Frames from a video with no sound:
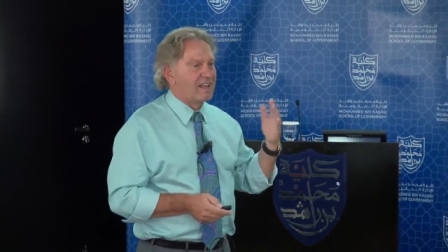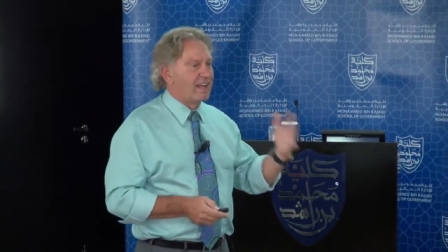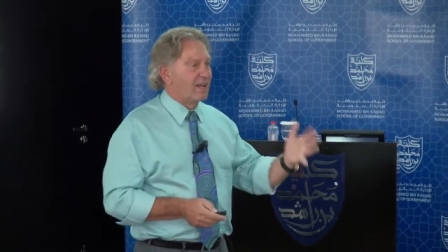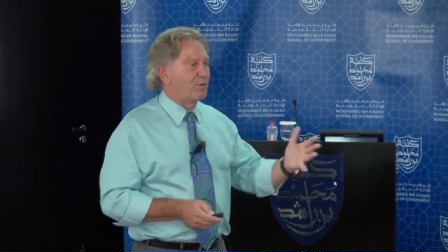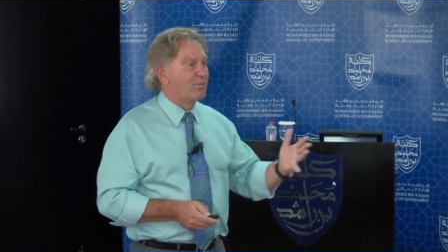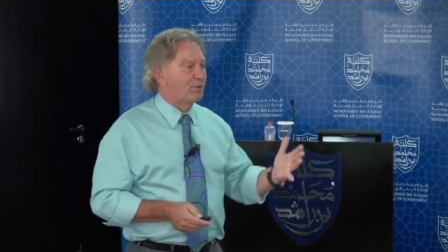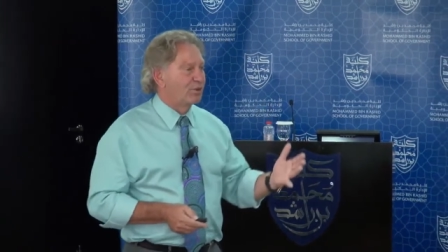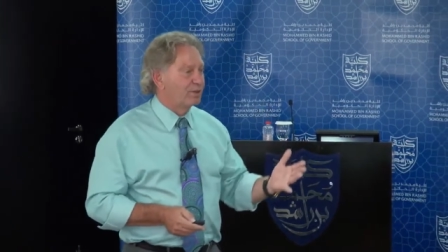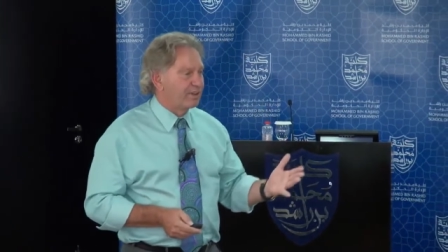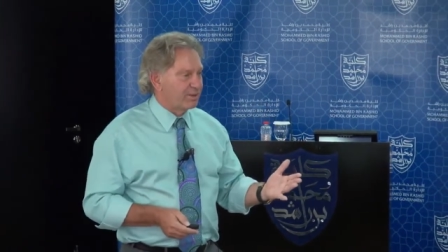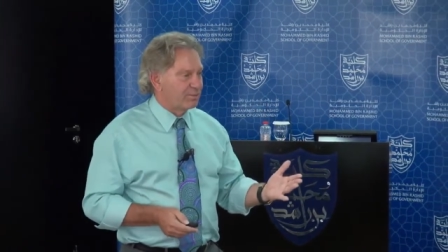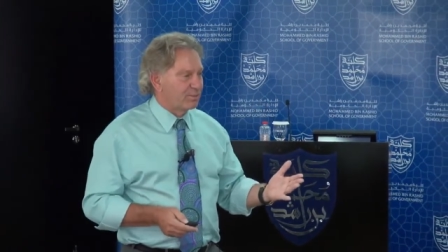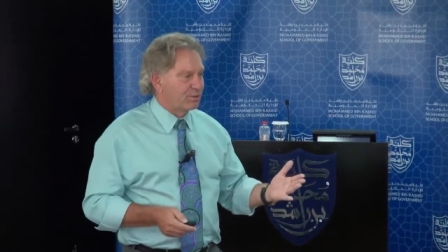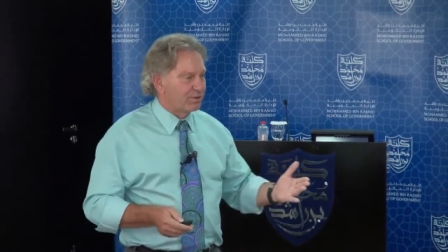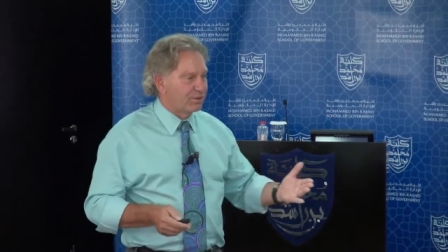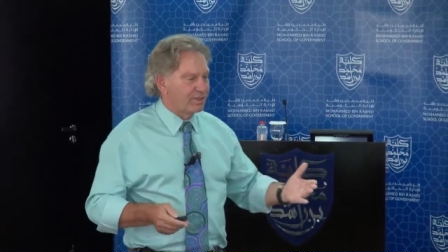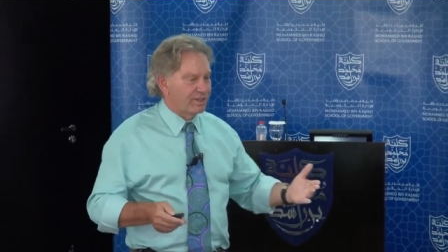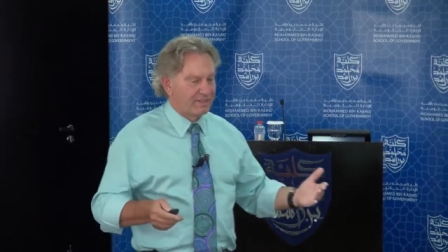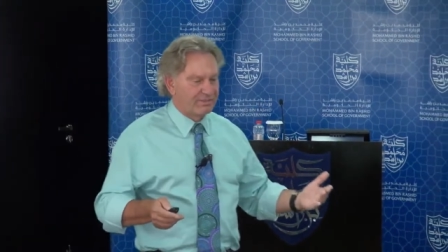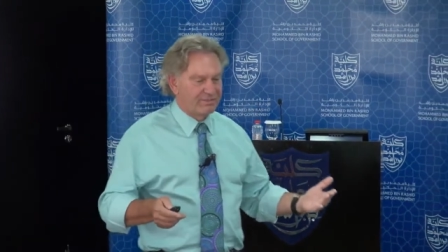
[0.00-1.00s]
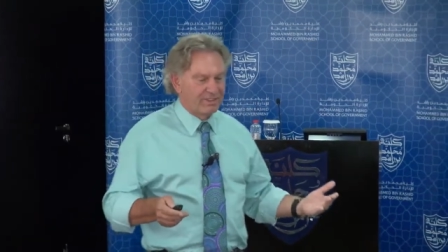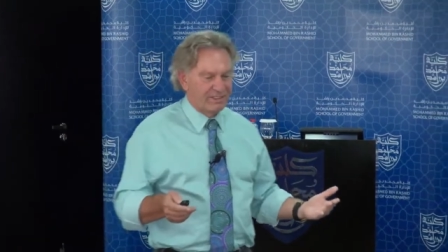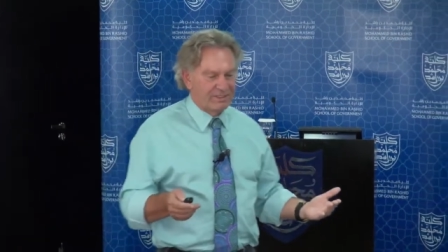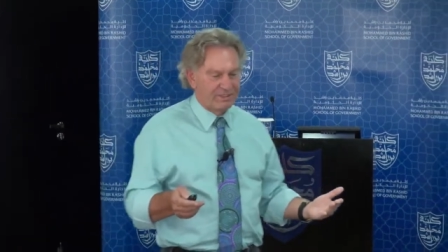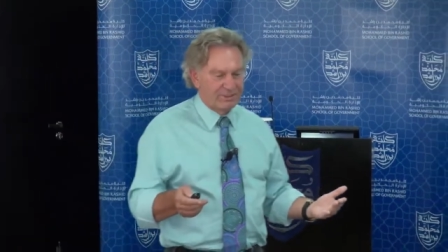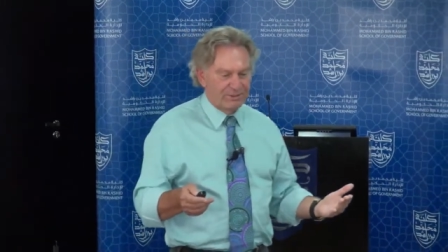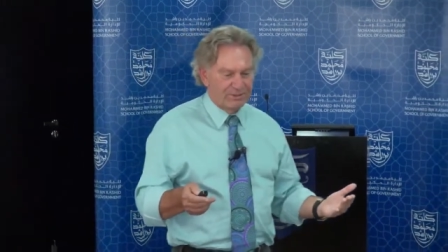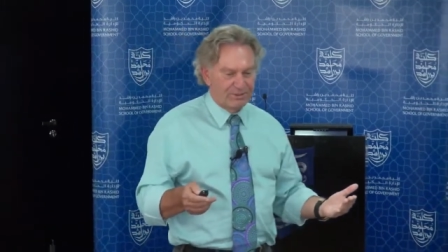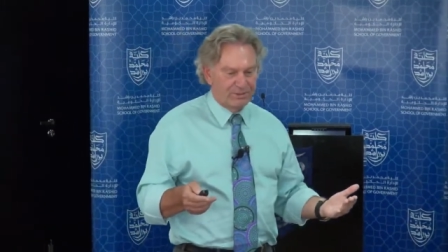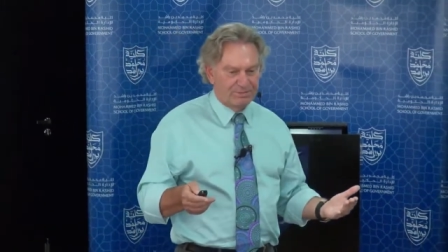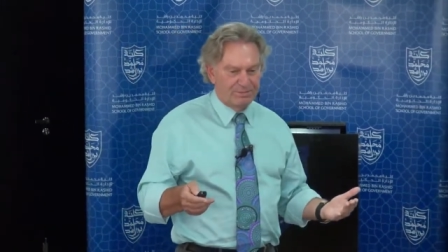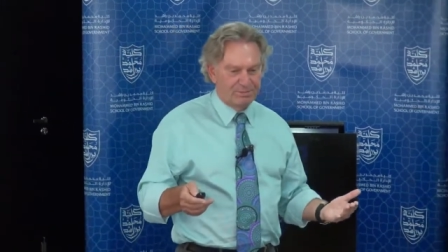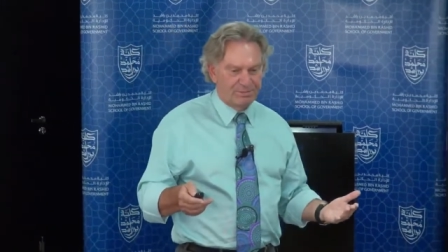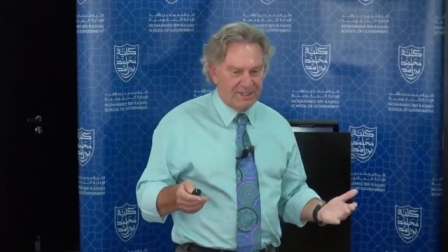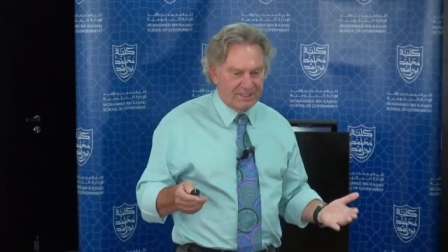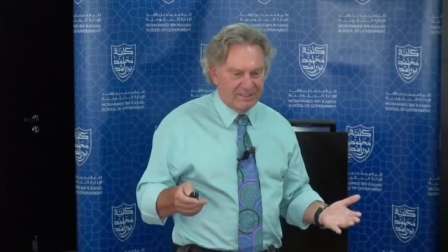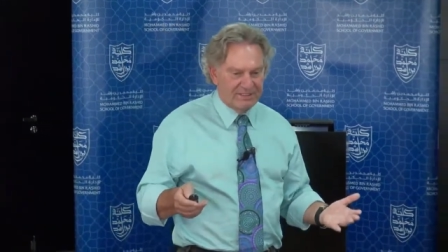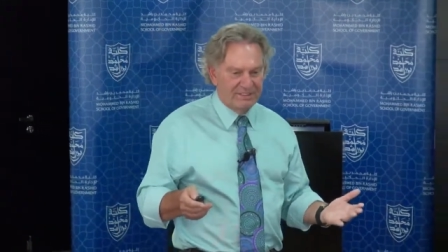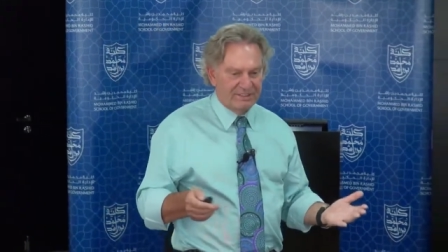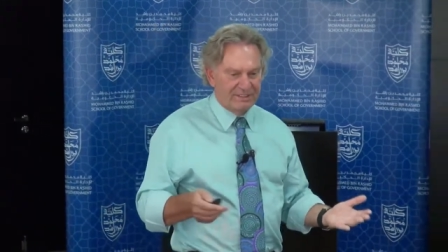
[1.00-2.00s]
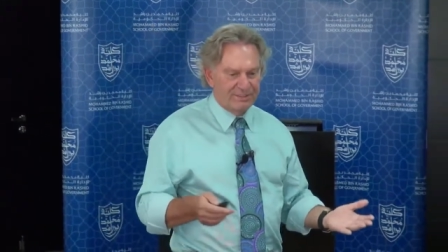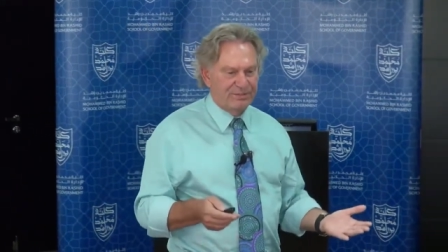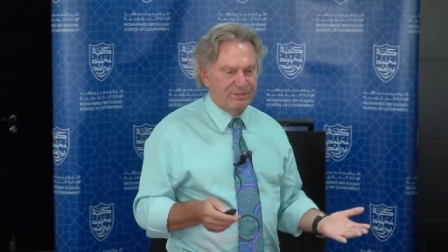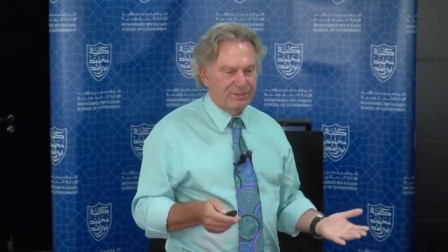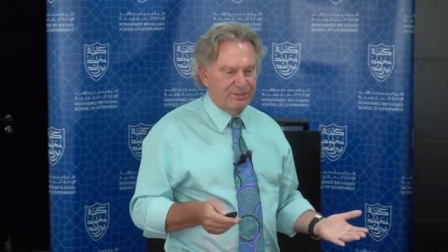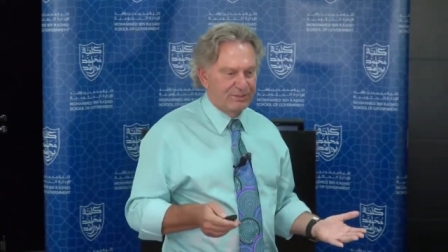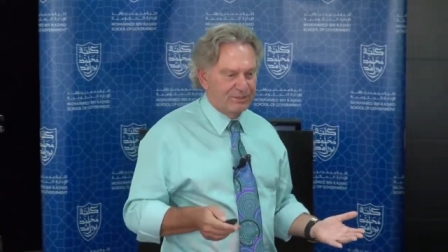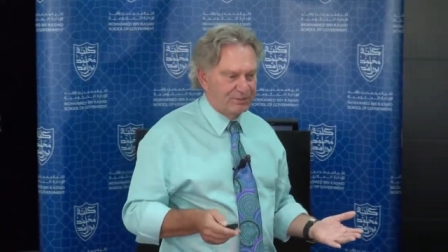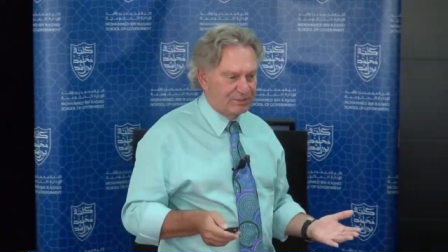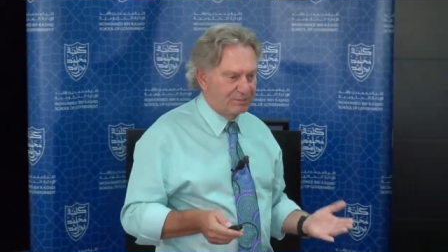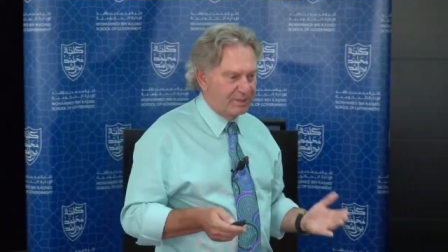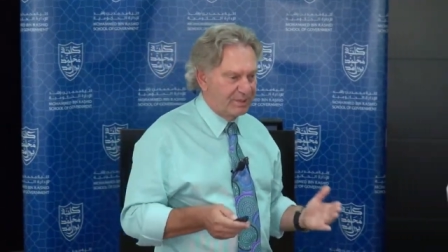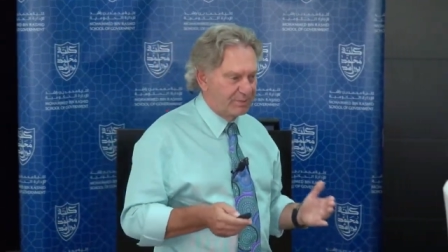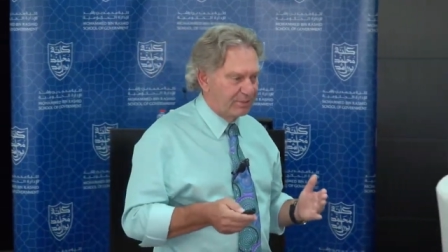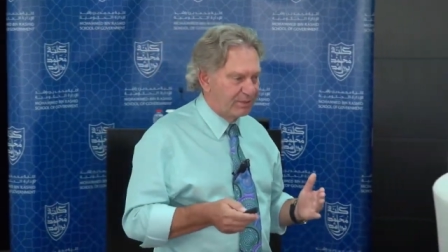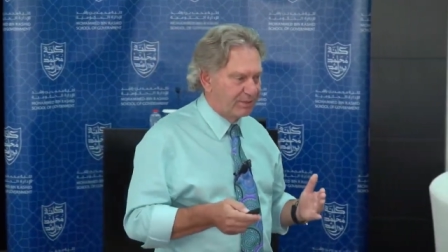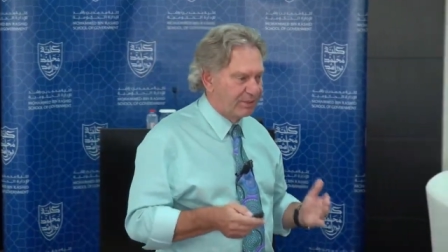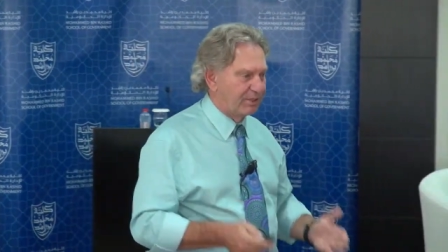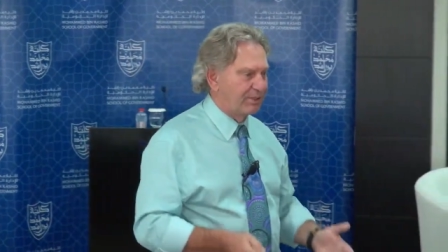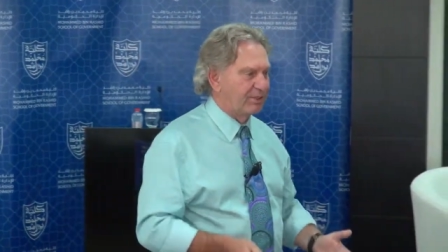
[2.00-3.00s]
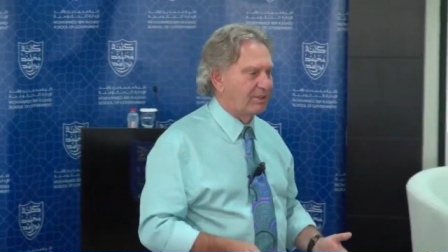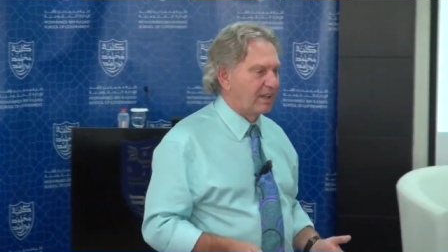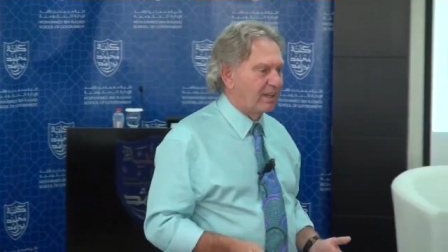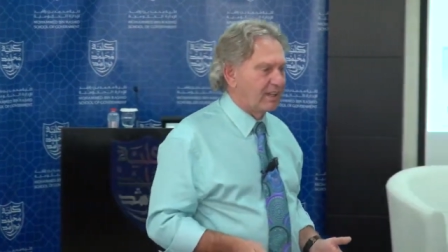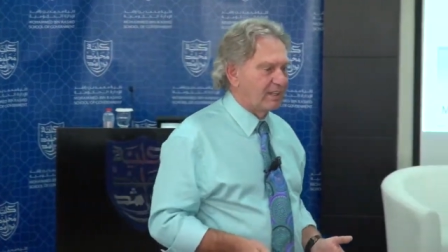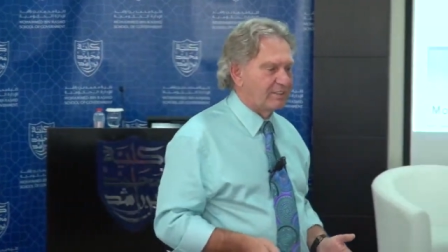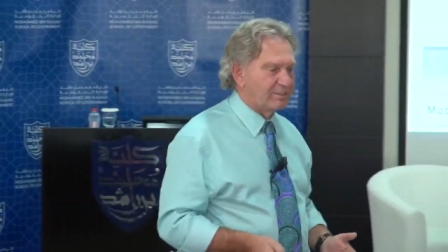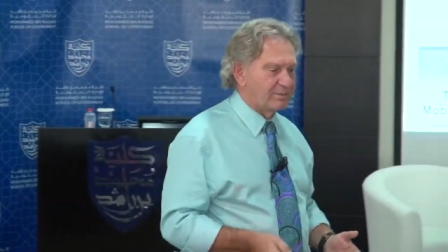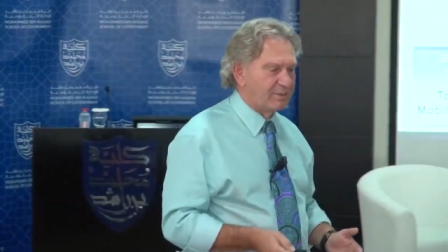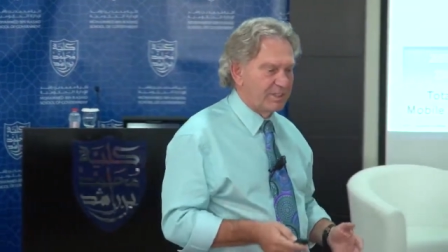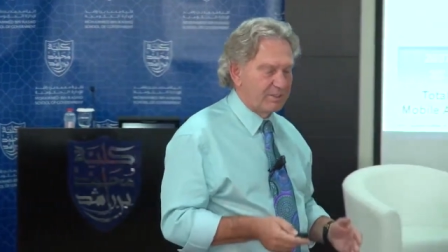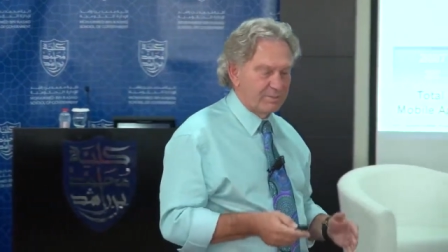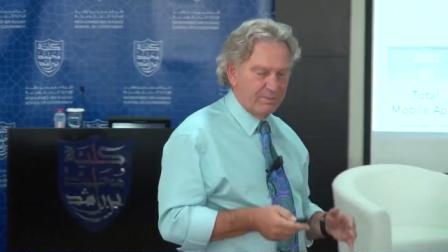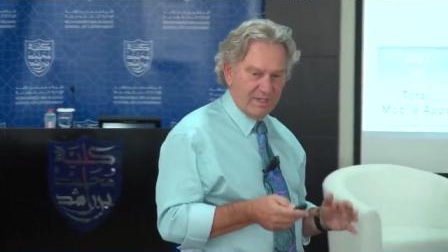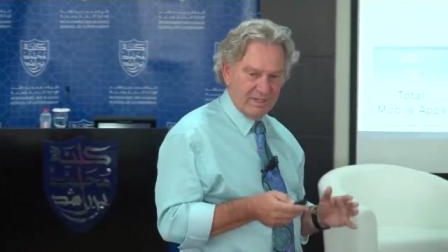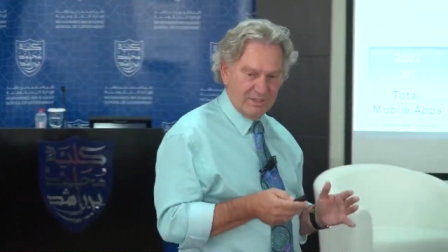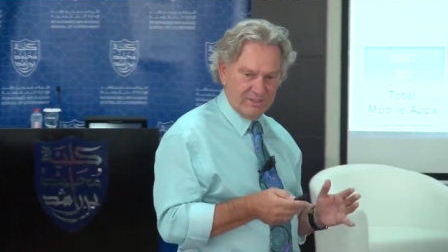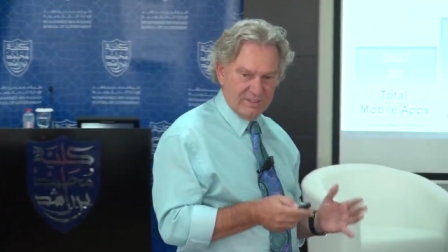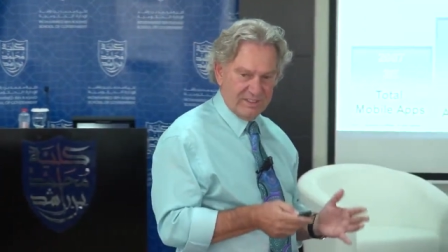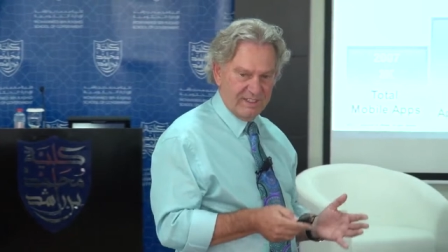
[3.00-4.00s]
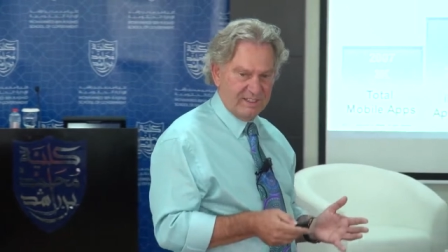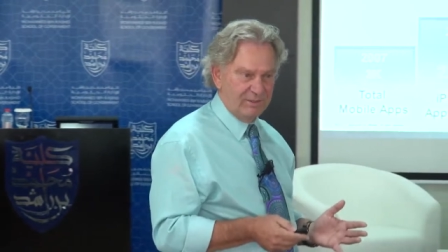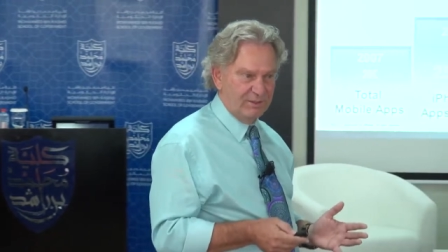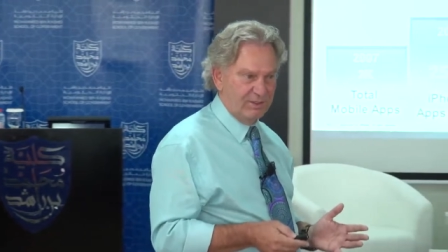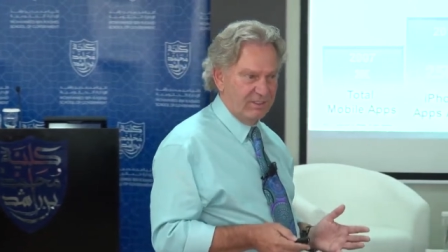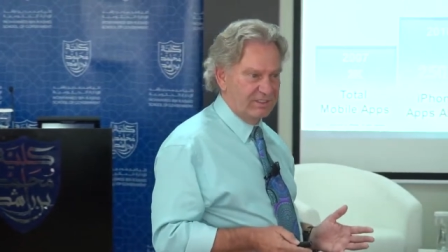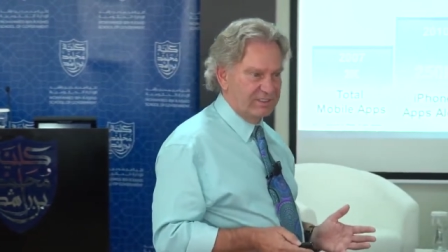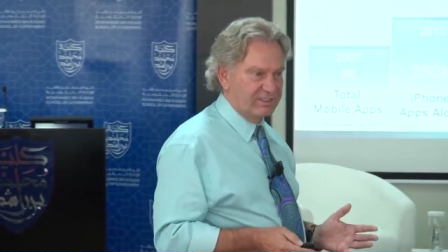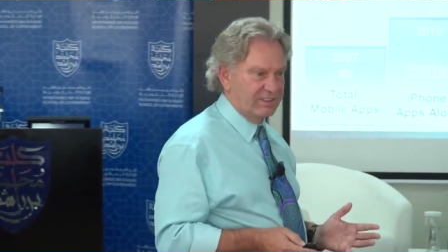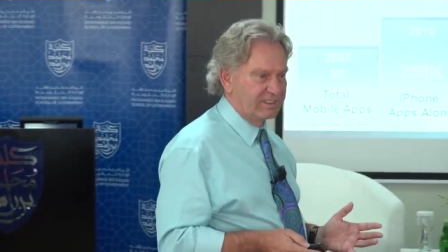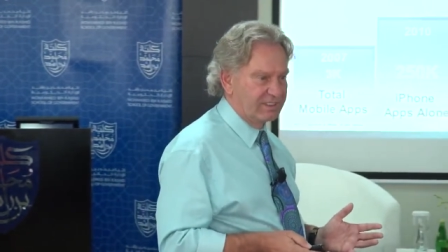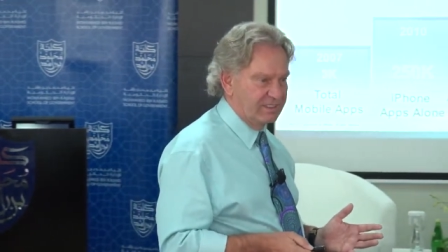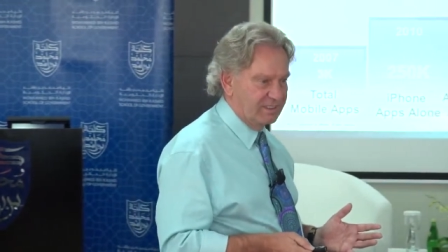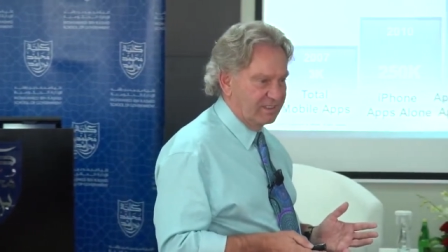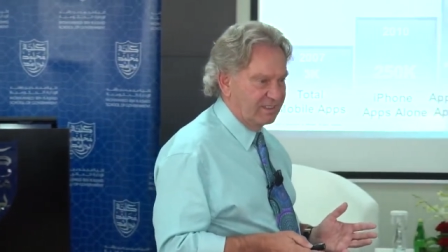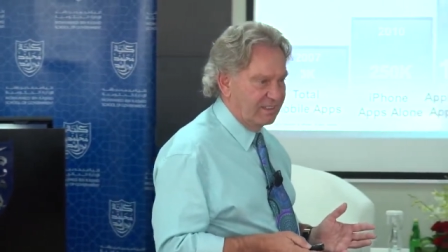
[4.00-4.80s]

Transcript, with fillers: And more and more, if I do press interviews, people don't ask me about technology,